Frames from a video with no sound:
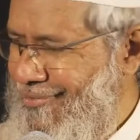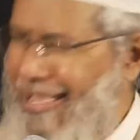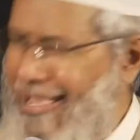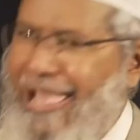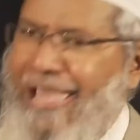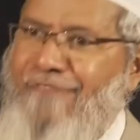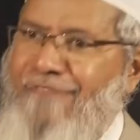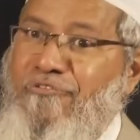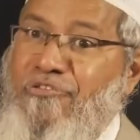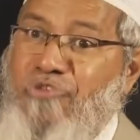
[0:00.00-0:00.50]

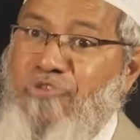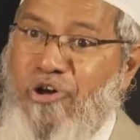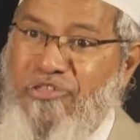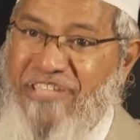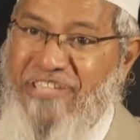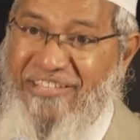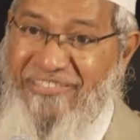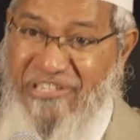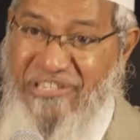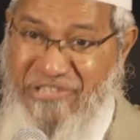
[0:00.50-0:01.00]
And we saw
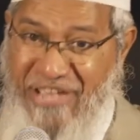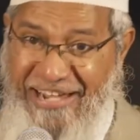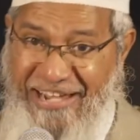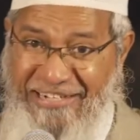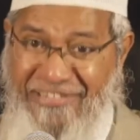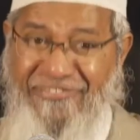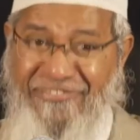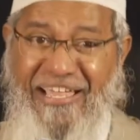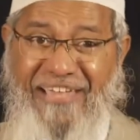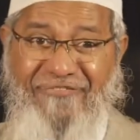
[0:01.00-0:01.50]
the other
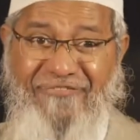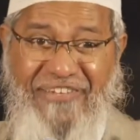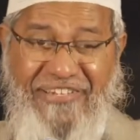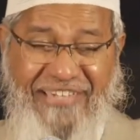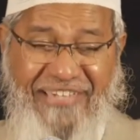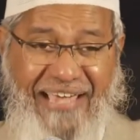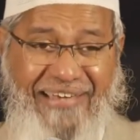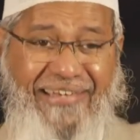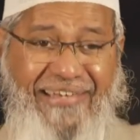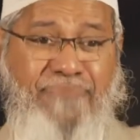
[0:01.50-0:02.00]
channels and we
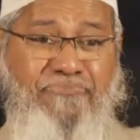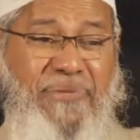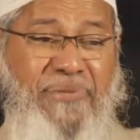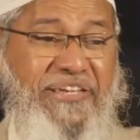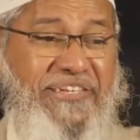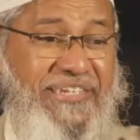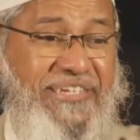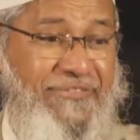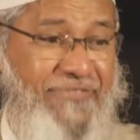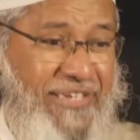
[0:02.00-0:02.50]
started
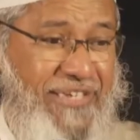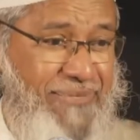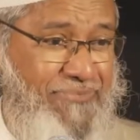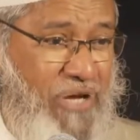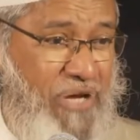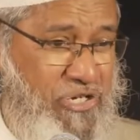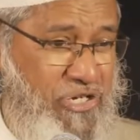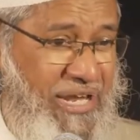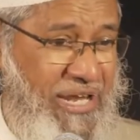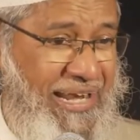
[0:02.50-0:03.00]
Peace TV,
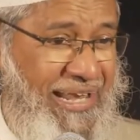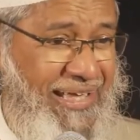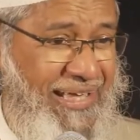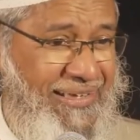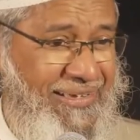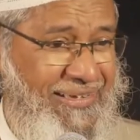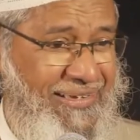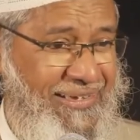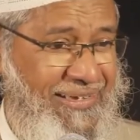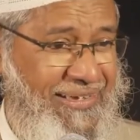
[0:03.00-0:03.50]
mashallah.
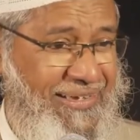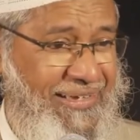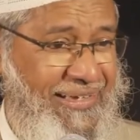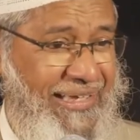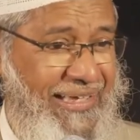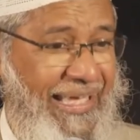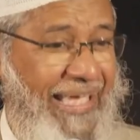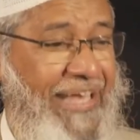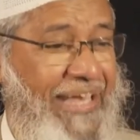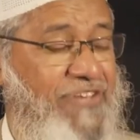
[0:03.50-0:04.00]

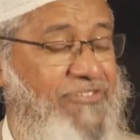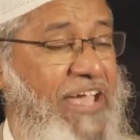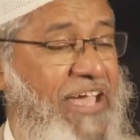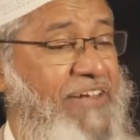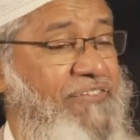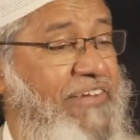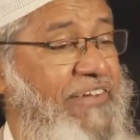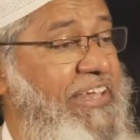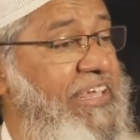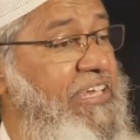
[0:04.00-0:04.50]
In
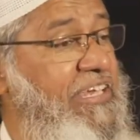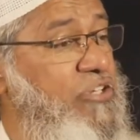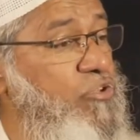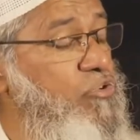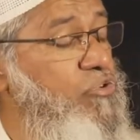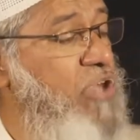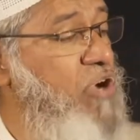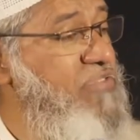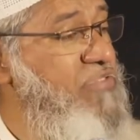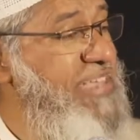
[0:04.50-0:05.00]
January
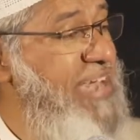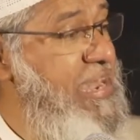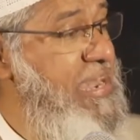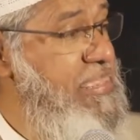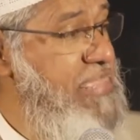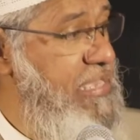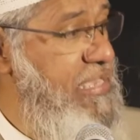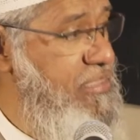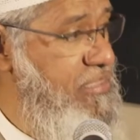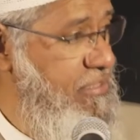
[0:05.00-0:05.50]

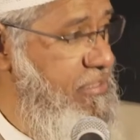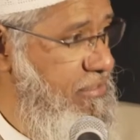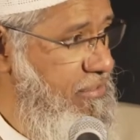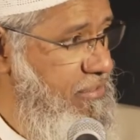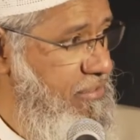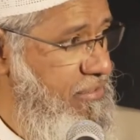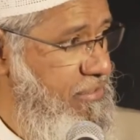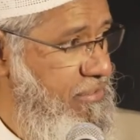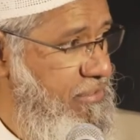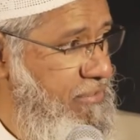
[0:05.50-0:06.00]
2006,
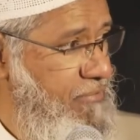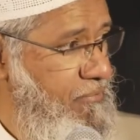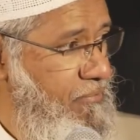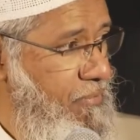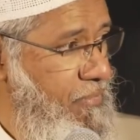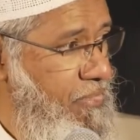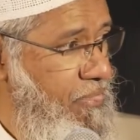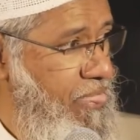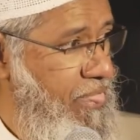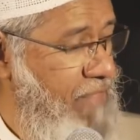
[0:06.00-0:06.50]

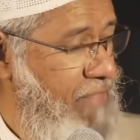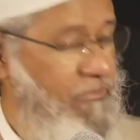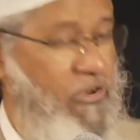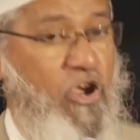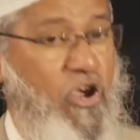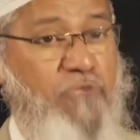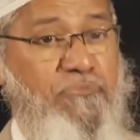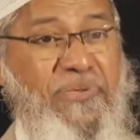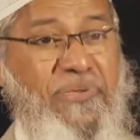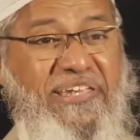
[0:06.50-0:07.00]
we
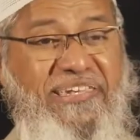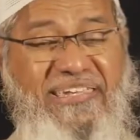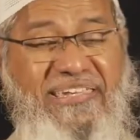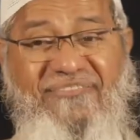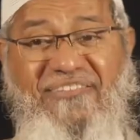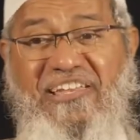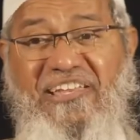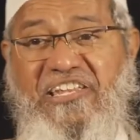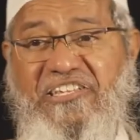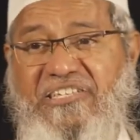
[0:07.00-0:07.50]
launched Peace
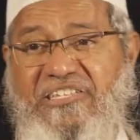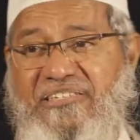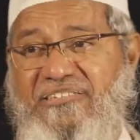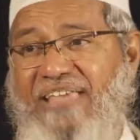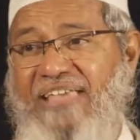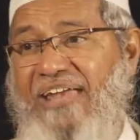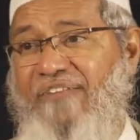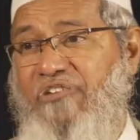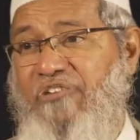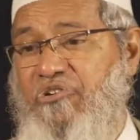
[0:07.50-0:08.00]
TV English in
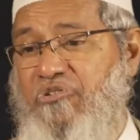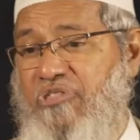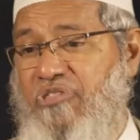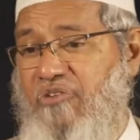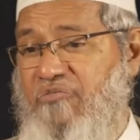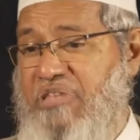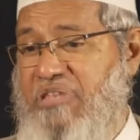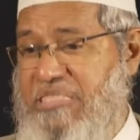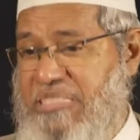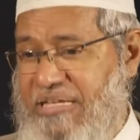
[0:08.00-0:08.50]
January
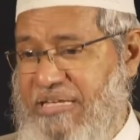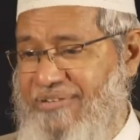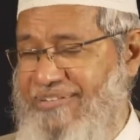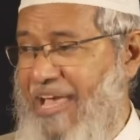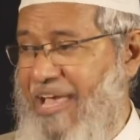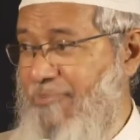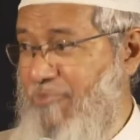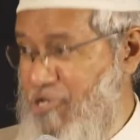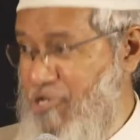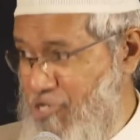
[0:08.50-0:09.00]
2006.
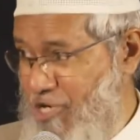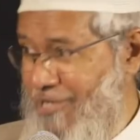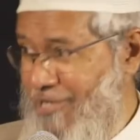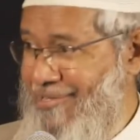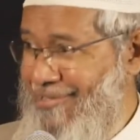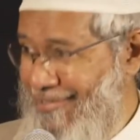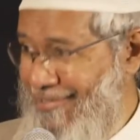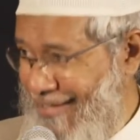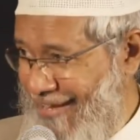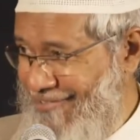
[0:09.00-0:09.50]
Time is short,
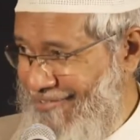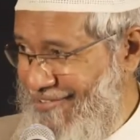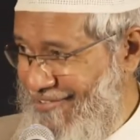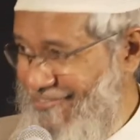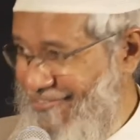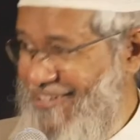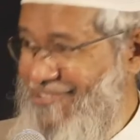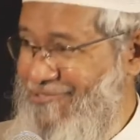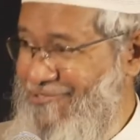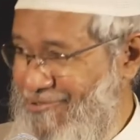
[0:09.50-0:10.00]
I'll
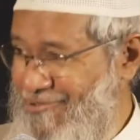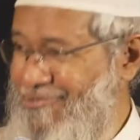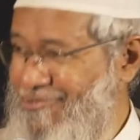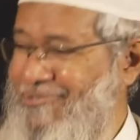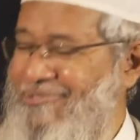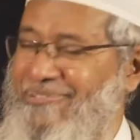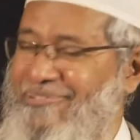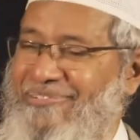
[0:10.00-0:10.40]
just rush through.